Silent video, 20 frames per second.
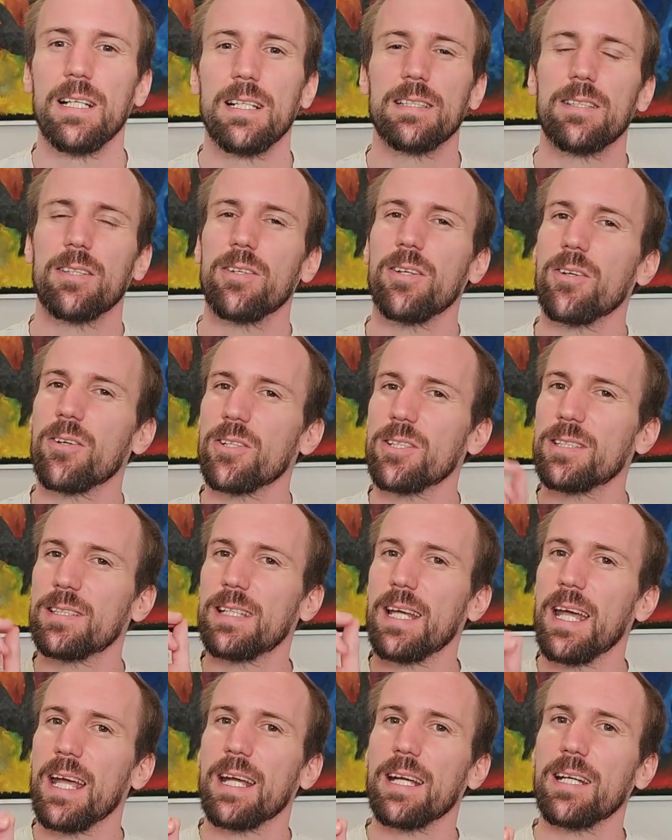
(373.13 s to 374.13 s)
So your
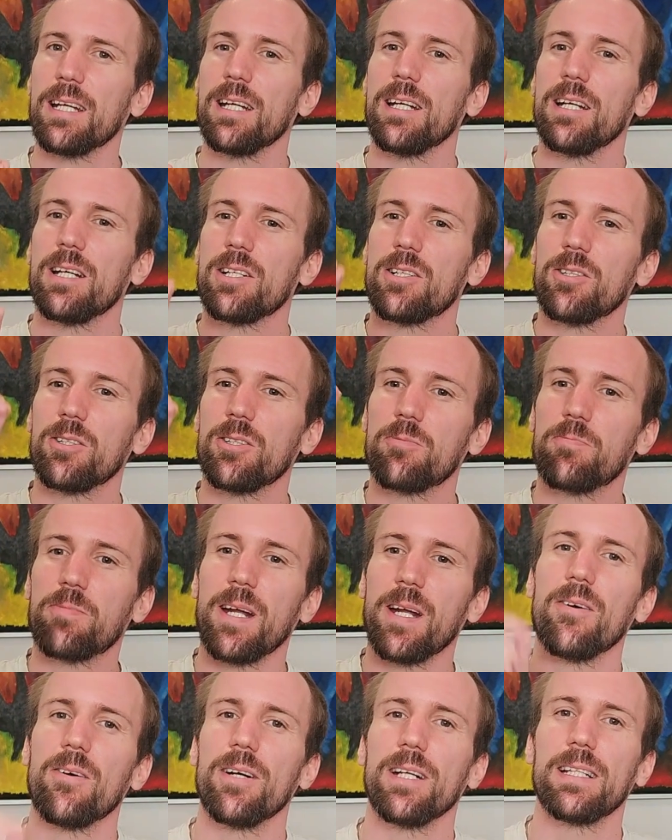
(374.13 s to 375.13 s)
stack should
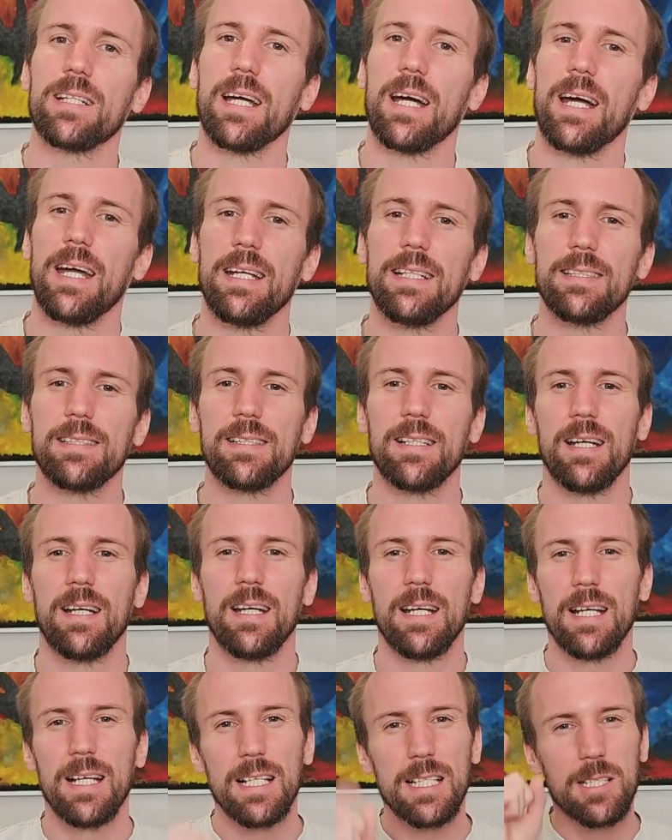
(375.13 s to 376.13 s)
prioritize
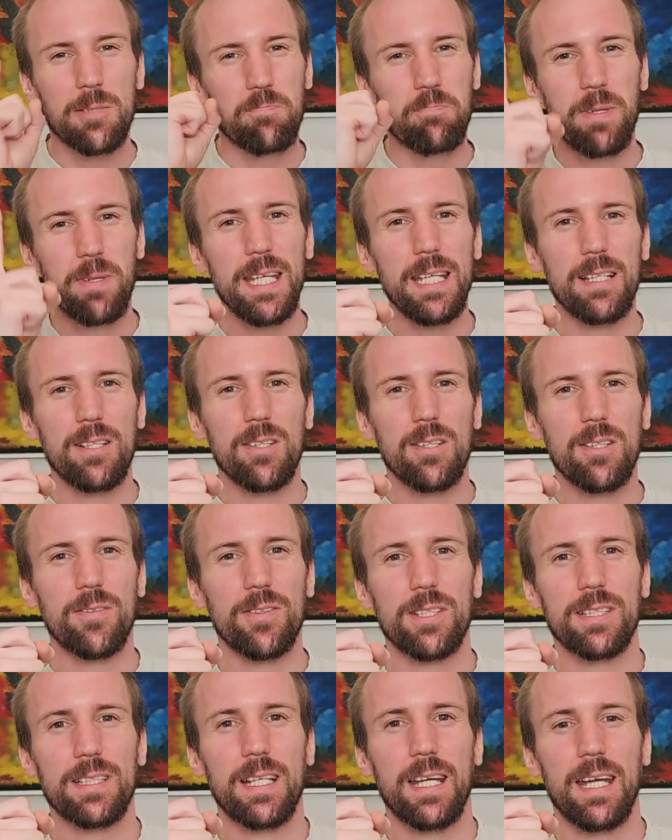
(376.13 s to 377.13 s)
speed
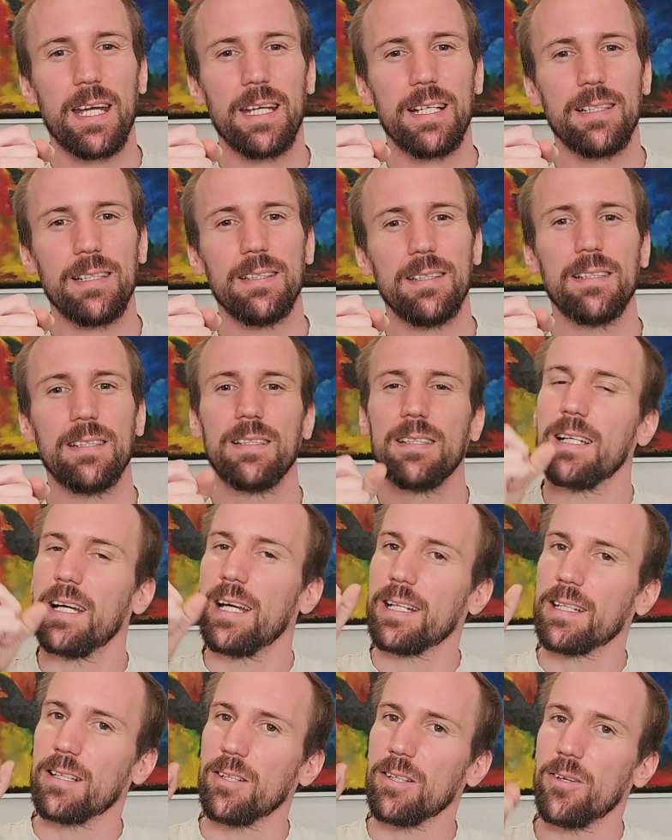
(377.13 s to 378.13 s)
over scale
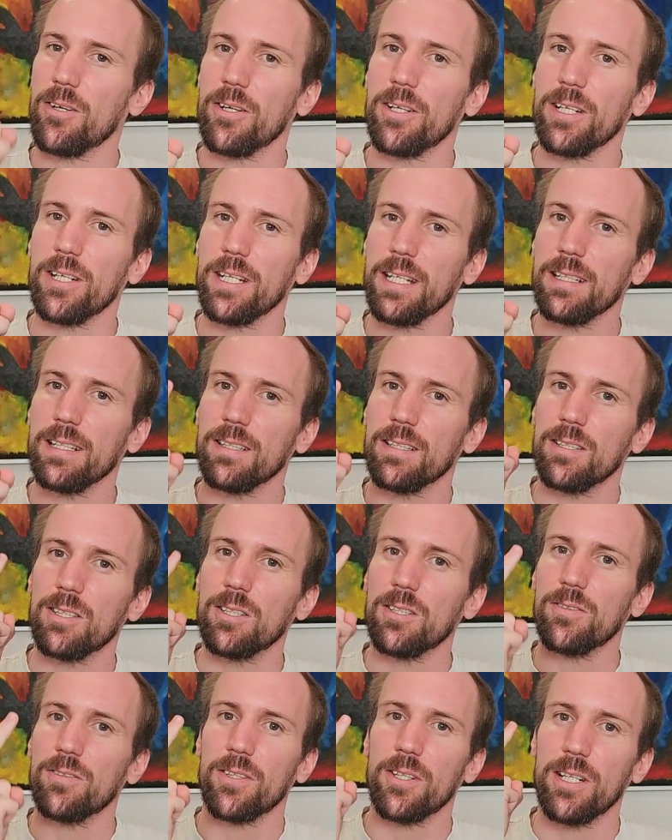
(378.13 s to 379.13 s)
and learning
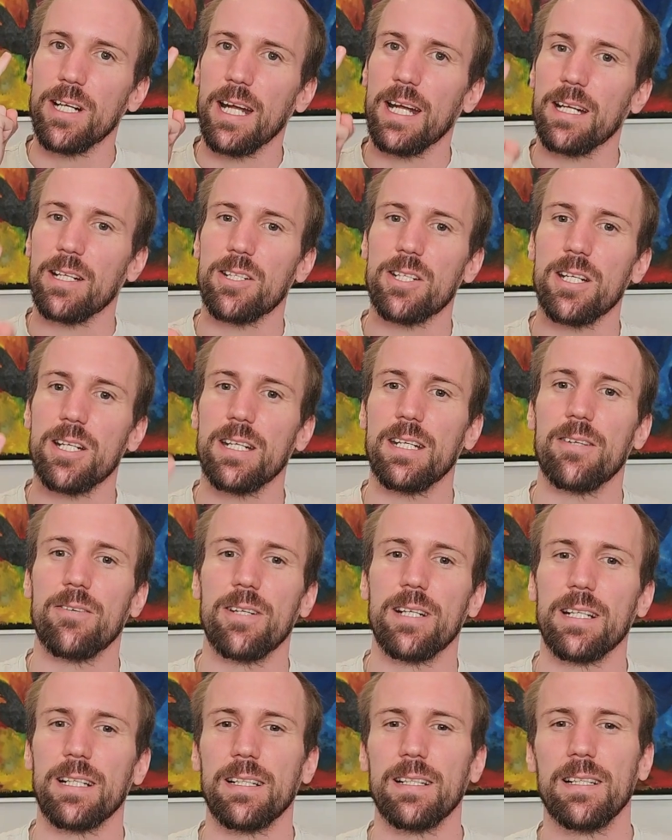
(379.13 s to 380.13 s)
over
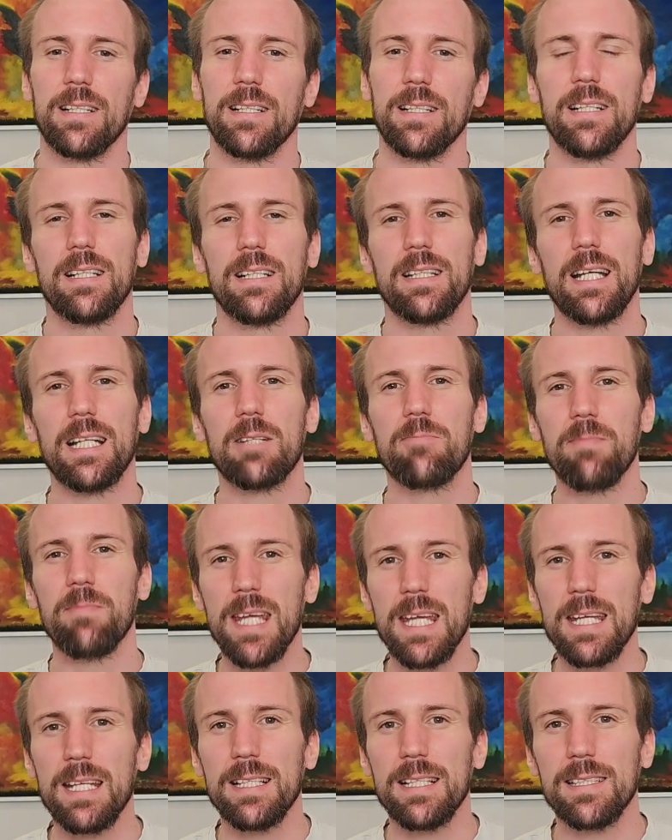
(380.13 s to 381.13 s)
engineering. That
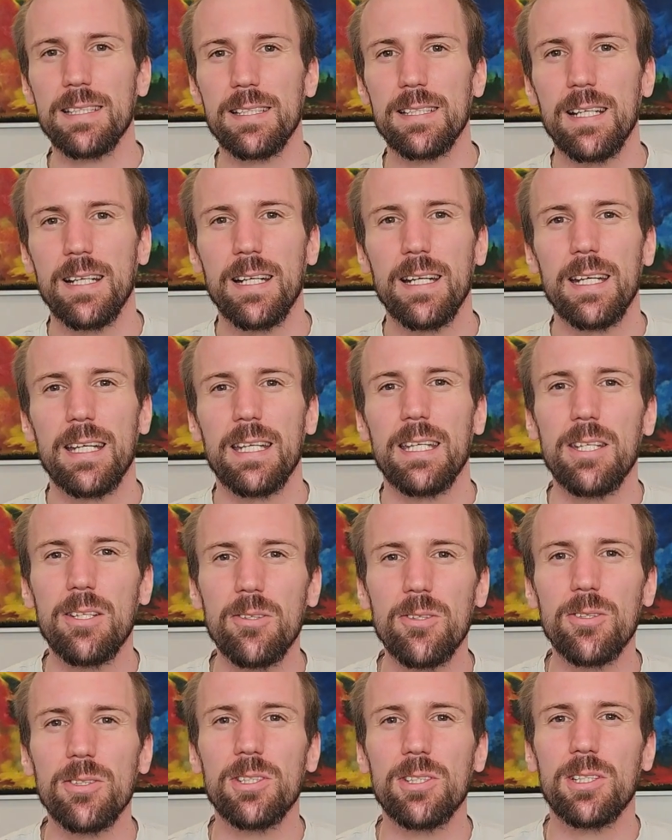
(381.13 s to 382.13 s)
means
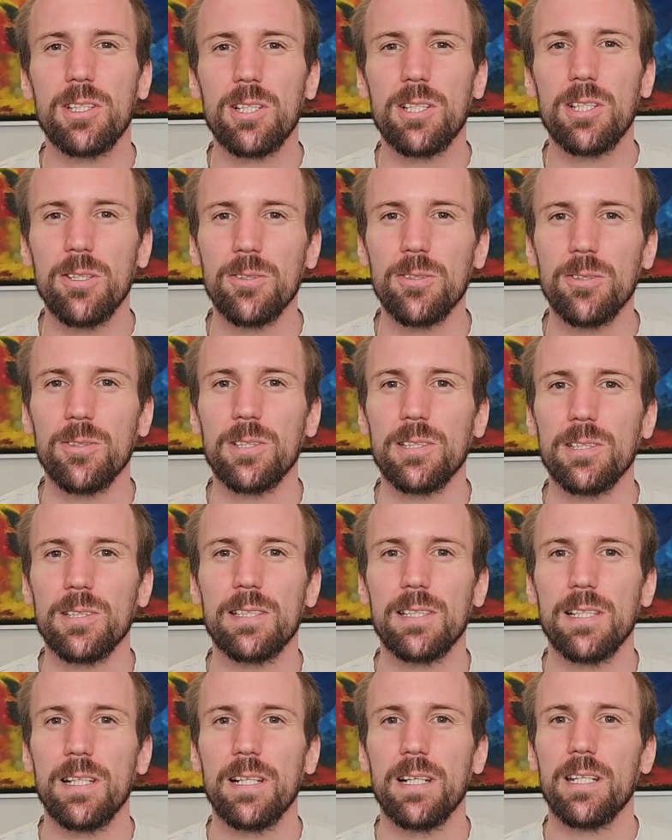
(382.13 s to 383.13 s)
use
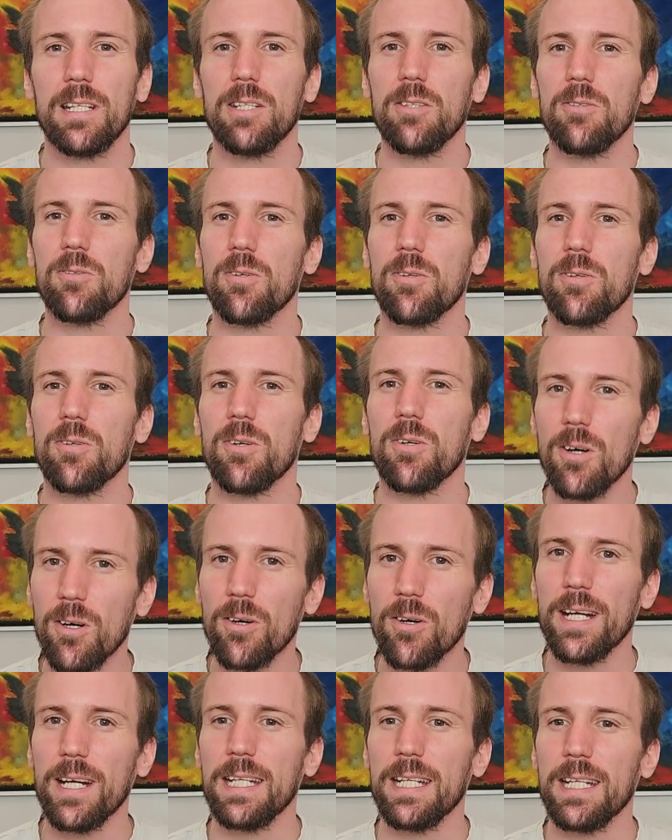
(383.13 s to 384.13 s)
tools you
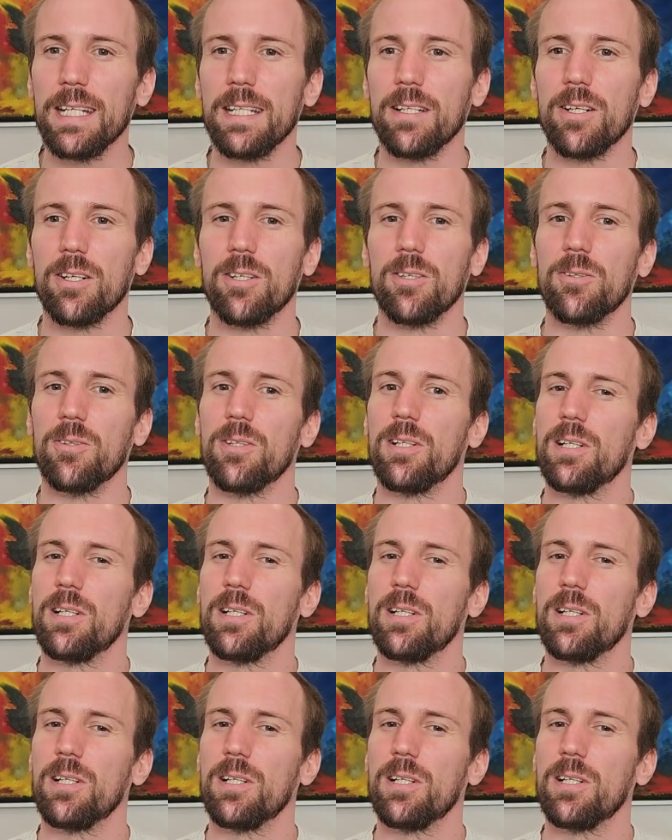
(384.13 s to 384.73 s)
already know.